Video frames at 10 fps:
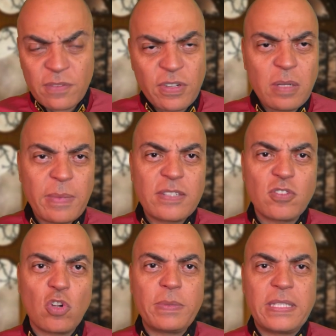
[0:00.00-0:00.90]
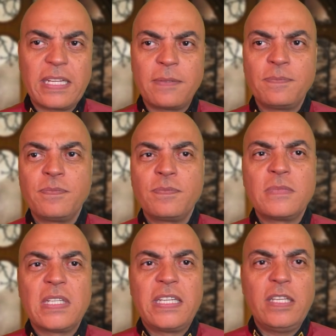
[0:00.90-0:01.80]
friend of mine told me that
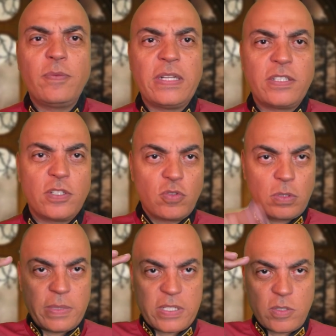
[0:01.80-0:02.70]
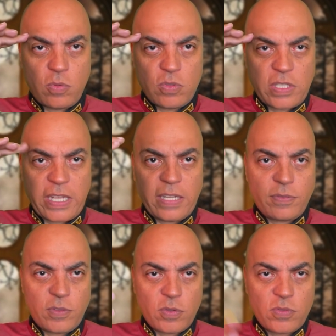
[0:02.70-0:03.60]
he went into the mystical state,
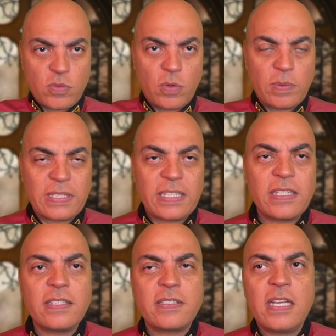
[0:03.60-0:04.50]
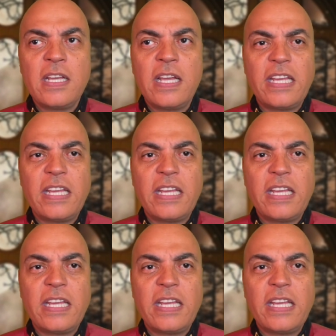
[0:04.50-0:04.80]
for those who know what that is,